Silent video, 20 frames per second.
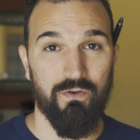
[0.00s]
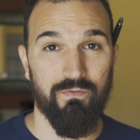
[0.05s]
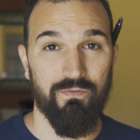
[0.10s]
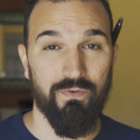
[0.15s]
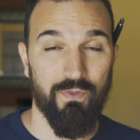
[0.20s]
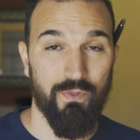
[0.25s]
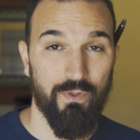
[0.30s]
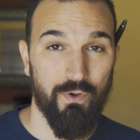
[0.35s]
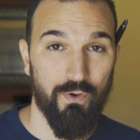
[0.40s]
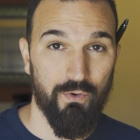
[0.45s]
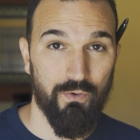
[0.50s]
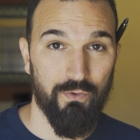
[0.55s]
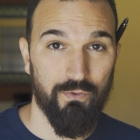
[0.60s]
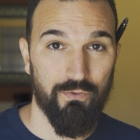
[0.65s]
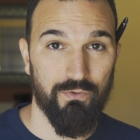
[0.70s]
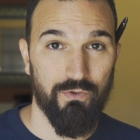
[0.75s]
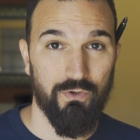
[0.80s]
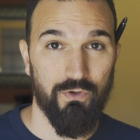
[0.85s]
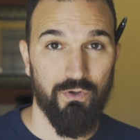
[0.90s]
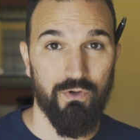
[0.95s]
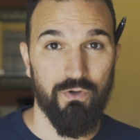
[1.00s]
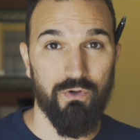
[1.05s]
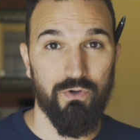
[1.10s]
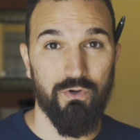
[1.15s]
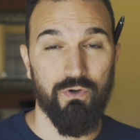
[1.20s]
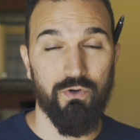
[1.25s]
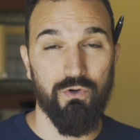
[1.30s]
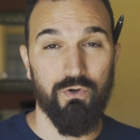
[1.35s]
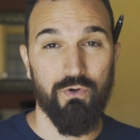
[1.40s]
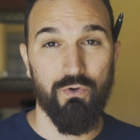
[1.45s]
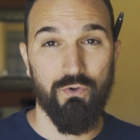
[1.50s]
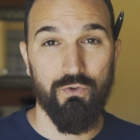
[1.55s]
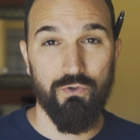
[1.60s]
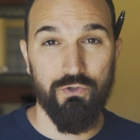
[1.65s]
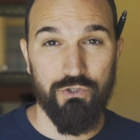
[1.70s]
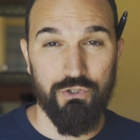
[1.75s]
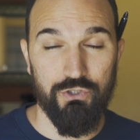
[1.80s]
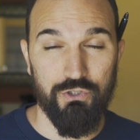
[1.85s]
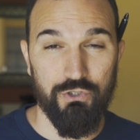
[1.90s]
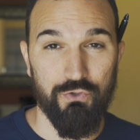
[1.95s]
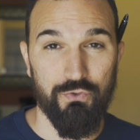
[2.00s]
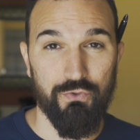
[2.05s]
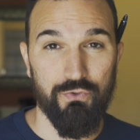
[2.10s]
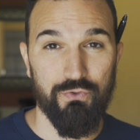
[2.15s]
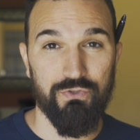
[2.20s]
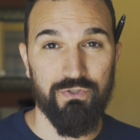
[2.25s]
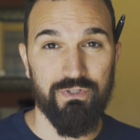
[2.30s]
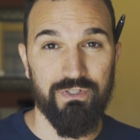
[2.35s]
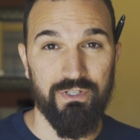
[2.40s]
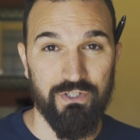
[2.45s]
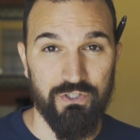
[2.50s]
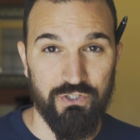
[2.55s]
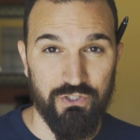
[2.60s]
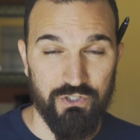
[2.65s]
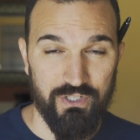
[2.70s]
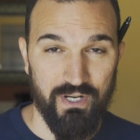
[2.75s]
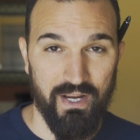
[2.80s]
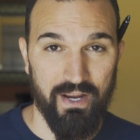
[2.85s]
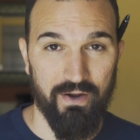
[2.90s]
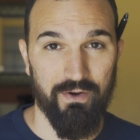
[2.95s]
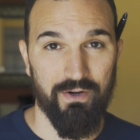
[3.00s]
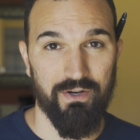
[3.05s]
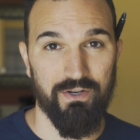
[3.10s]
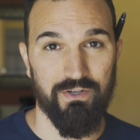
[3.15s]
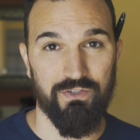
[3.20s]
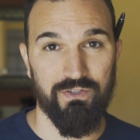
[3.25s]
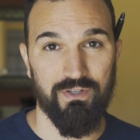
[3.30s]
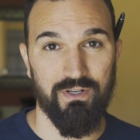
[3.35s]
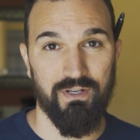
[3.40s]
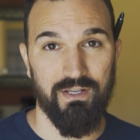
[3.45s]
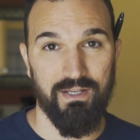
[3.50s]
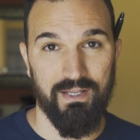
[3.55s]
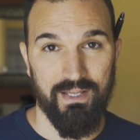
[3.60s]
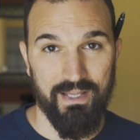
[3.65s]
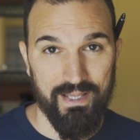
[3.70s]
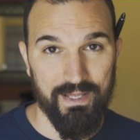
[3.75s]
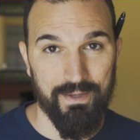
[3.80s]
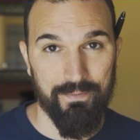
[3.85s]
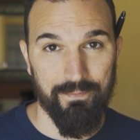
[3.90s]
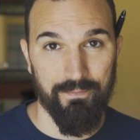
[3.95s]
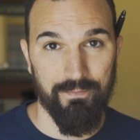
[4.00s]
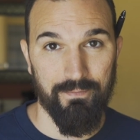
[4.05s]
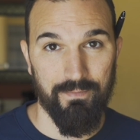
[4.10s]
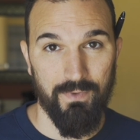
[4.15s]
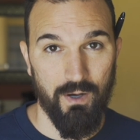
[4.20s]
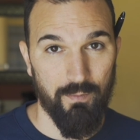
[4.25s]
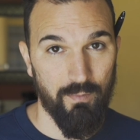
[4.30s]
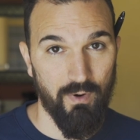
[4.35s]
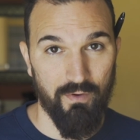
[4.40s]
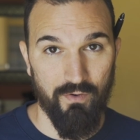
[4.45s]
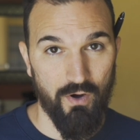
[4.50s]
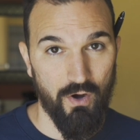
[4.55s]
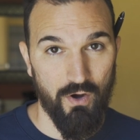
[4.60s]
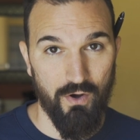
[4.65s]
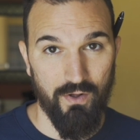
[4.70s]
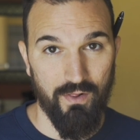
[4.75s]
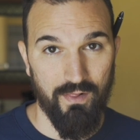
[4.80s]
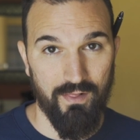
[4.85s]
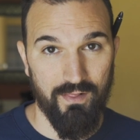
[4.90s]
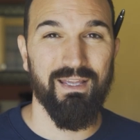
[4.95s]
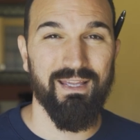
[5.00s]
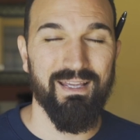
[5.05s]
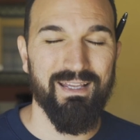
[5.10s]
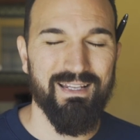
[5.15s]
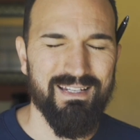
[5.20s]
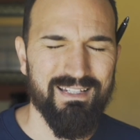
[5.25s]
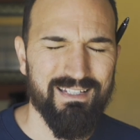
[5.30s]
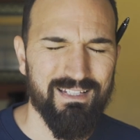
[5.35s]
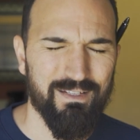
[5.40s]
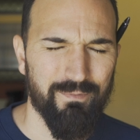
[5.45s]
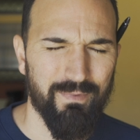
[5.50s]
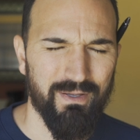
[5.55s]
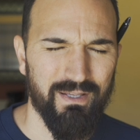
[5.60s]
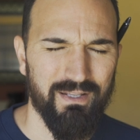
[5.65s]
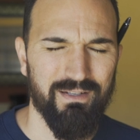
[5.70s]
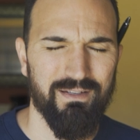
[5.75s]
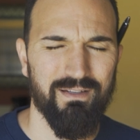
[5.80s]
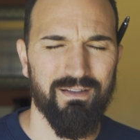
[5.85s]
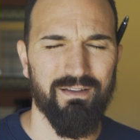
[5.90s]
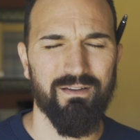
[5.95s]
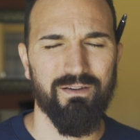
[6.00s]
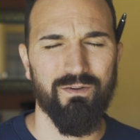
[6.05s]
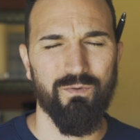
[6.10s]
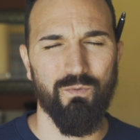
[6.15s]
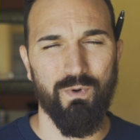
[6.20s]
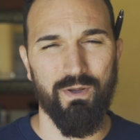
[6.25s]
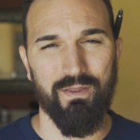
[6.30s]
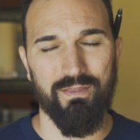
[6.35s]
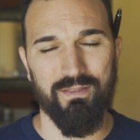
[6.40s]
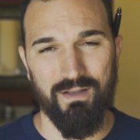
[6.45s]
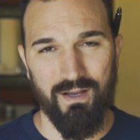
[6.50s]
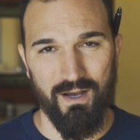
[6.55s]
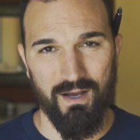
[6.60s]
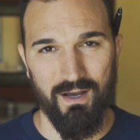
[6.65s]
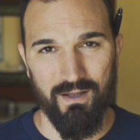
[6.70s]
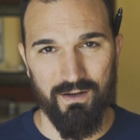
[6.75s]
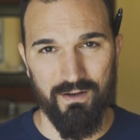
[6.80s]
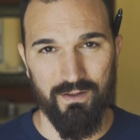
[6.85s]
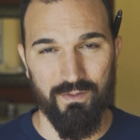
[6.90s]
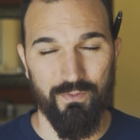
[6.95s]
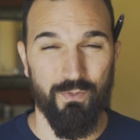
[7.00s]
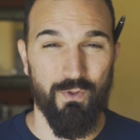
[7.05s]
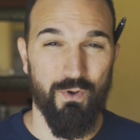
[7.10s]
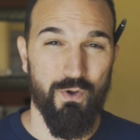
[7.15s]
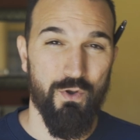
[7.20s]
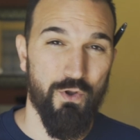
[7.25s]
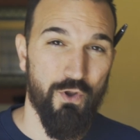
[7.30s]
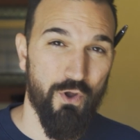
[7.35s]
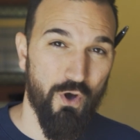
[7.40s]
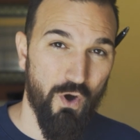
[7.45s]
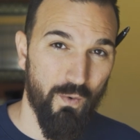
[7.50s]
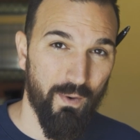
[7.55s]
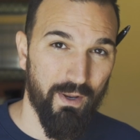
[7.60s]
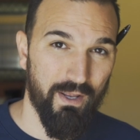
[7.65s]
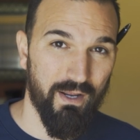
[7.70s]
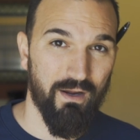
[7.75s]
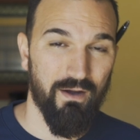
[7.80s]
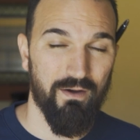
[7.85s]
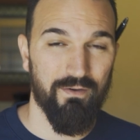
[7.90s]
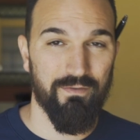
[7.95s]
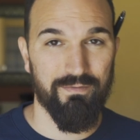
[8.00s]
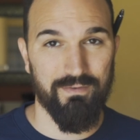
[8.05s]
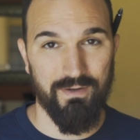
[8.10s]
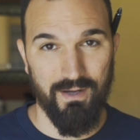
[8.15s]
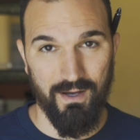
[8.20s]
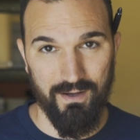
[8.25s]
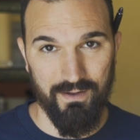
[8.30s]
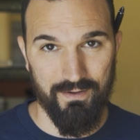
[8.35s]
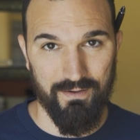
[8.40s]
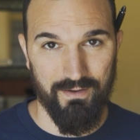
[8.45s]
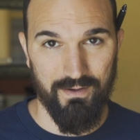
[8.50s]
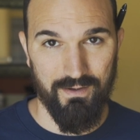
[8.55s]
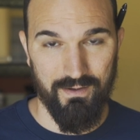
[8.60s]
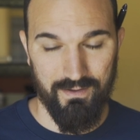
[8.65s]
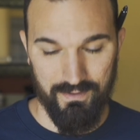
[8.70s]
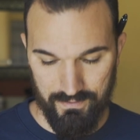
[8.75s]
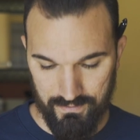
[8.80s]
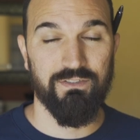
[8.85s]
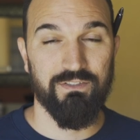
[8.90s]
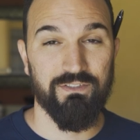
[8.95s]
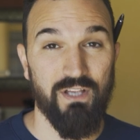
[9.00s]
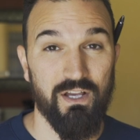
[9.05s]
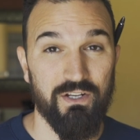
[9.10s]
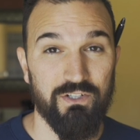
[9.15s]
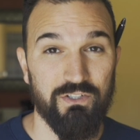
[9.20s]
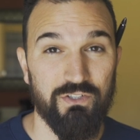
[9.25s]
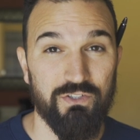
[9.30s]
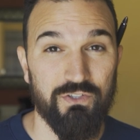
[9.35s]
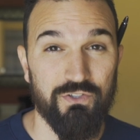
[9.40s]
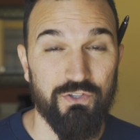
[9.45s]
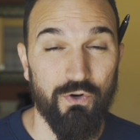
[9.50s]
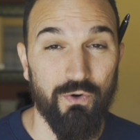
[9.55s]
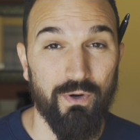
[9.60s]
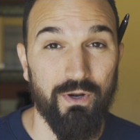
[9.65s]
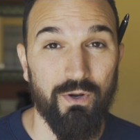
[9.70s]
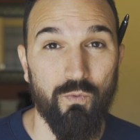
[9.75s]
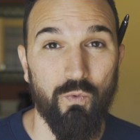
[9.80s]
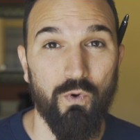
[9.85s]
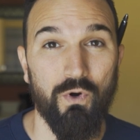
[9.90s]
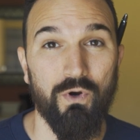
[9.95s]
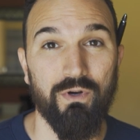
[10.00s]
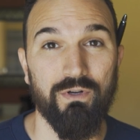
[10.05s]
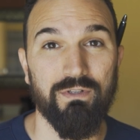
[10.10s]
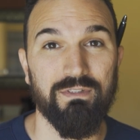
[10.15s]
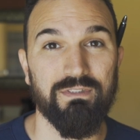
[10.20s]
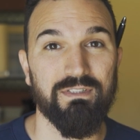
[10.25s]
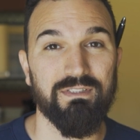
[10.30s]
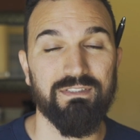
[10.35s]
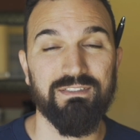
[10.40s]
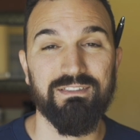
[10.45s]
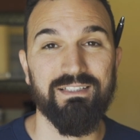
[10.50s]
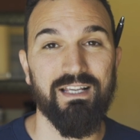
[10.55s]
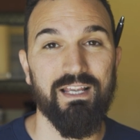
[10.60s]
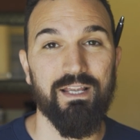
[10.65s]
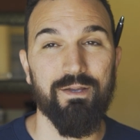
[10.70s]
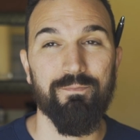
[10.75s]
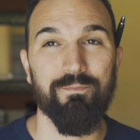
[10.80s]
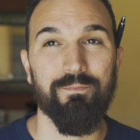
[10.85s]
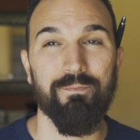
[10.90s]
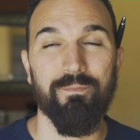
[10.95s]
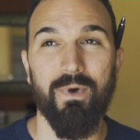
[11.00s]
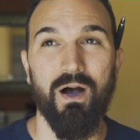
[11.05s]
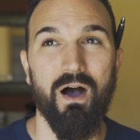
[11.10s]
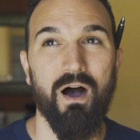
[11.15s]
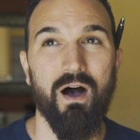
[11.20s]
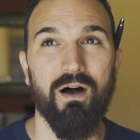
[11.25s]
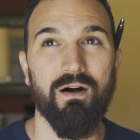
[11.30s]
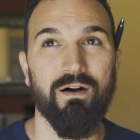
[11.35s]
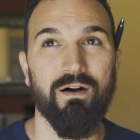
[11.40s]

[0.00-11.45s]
for those who choose to cherish him above all. Intimate with God, the knowing of God. Such stirring words seem